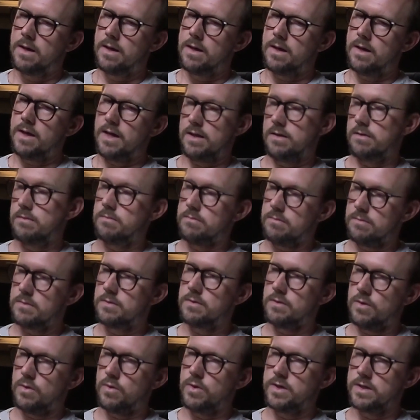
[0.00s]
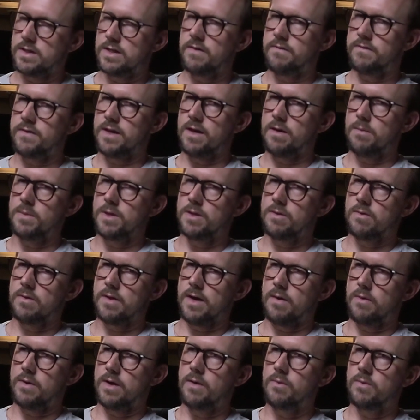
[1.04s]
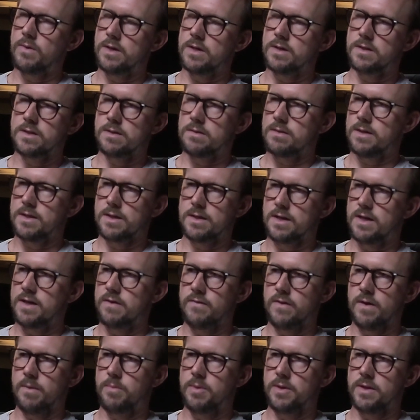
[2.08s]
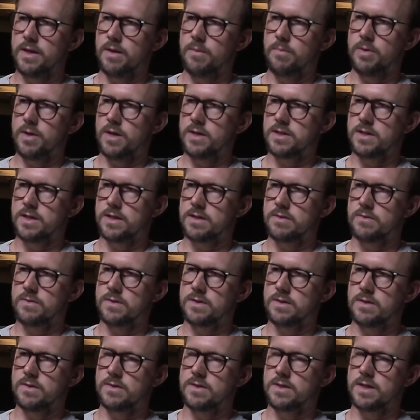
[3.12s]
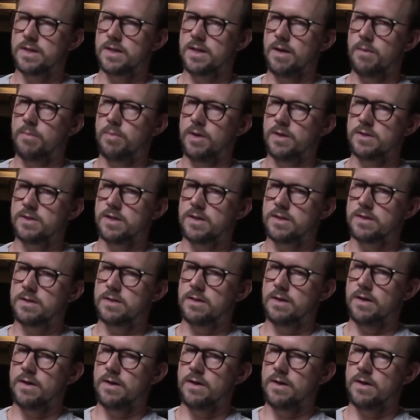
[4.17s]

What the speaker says: And Lauren definitely helped me through that one. I wanted to like give up on that project. I was so sick of that project.